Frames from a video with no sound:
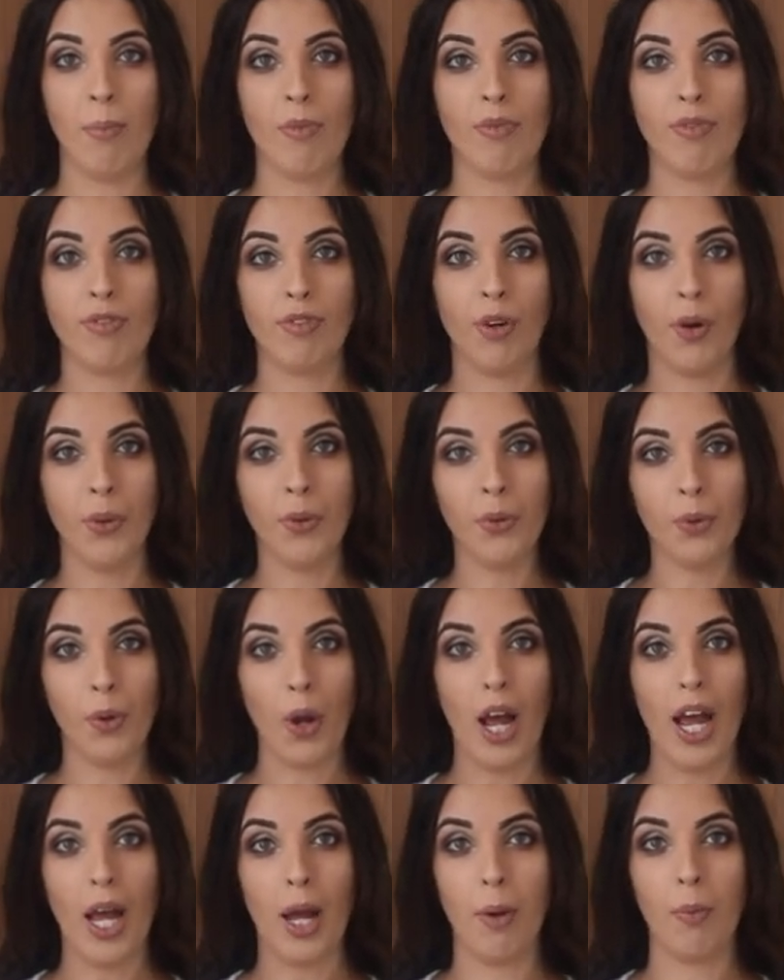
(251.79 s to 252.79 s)
front
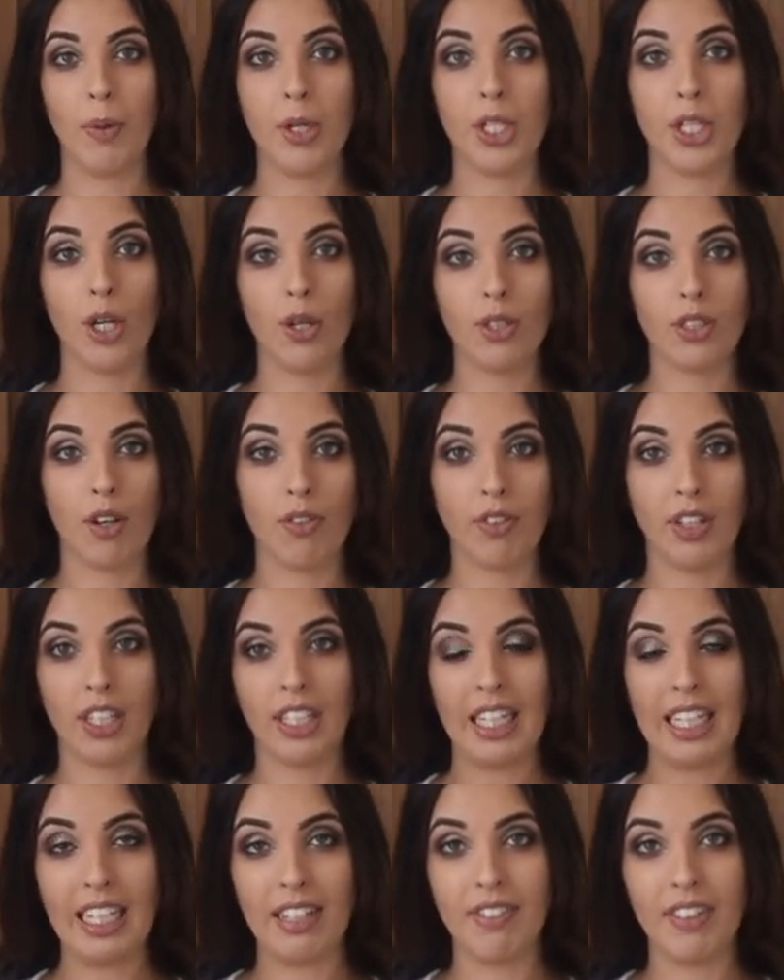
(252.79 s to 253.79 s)
which shows off your
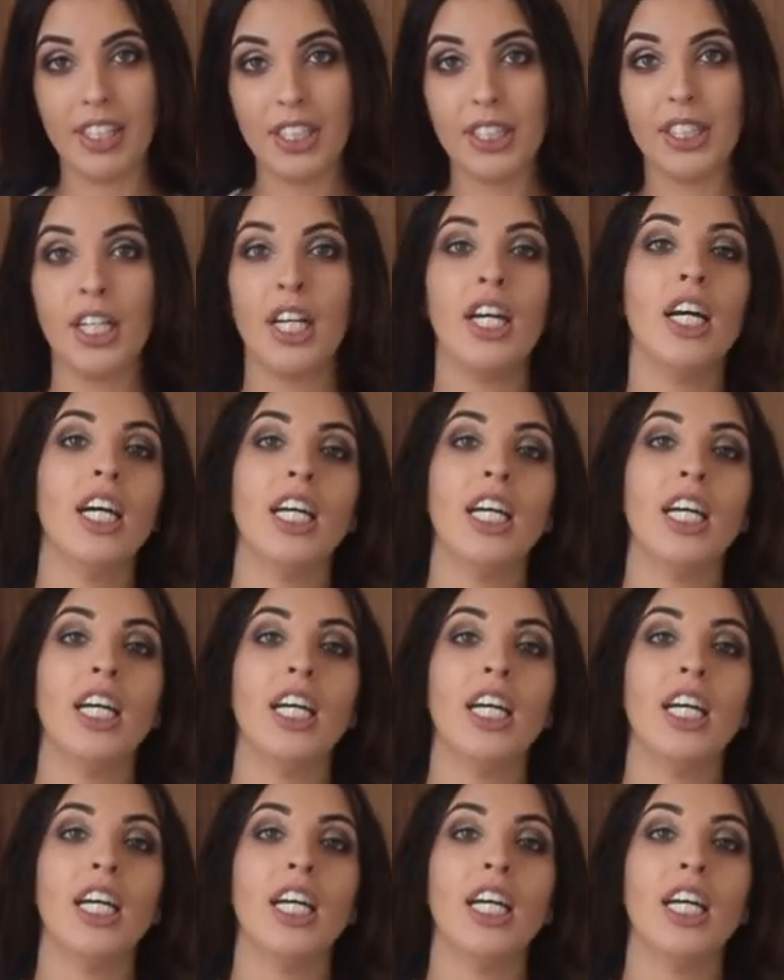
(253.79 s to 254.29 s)
cleavage,